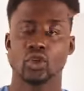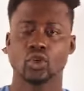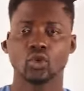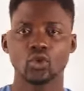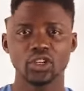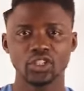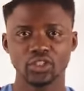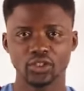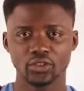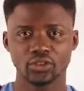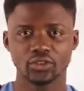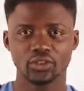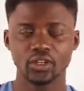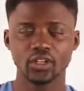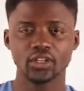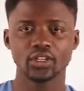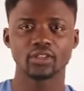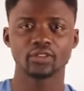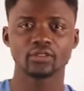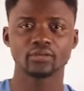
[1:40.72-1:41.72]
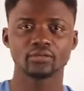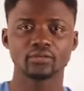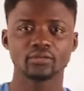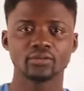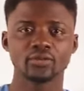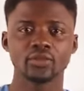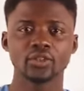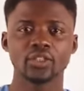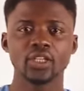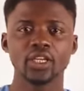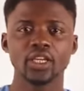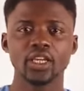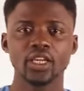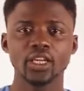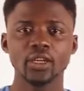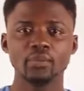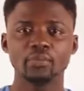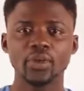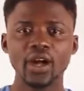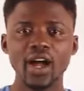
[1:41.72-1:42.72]
Question 3.
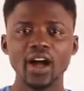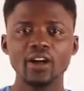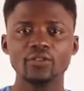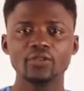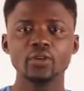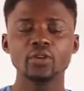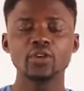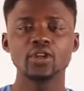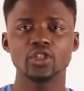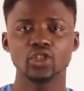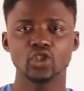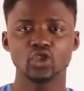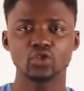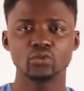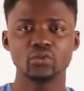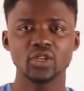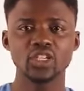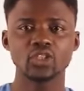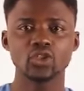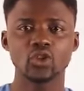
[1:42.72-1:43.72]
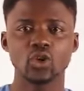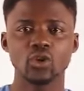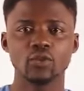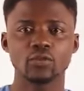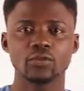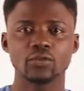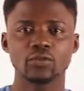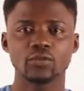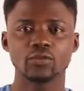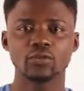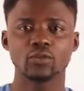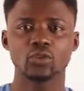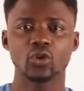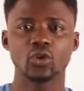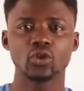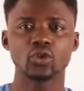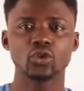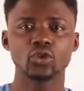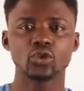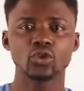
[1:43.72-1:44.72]
A powerful instrument of
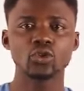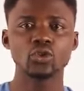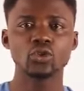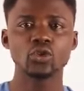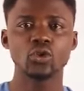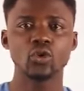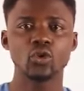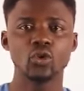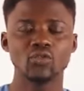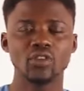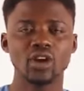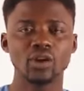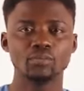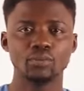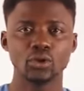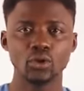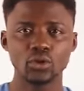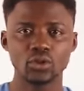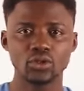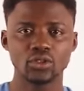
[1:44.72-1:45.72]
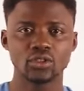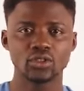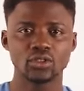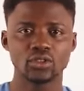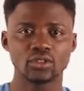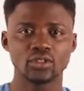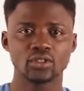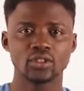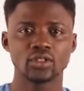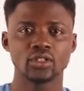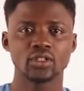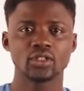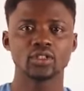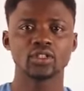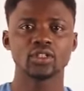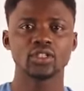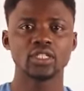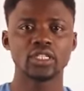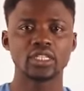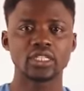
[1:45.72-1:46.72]
control over both
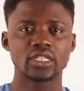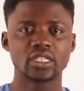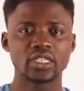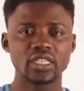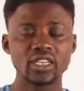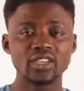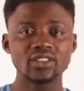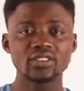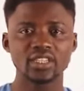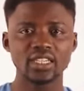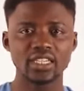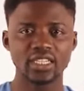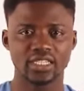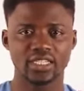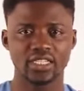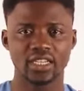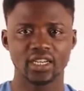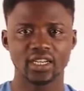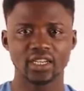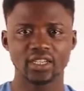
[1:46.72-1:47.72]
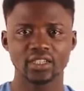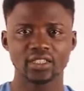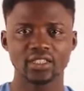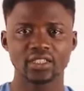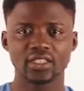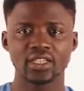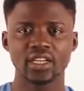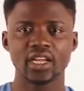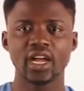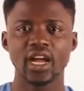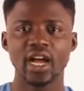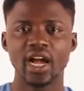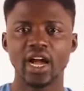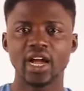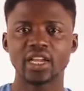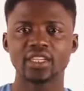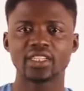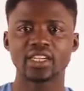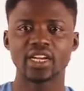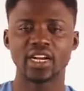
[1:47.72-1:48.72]
the sales ledger
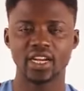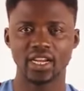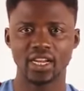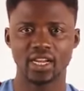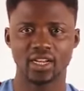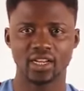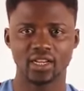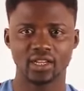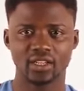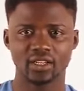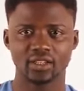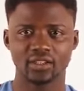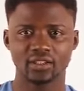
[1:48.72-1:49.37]
and the clerk,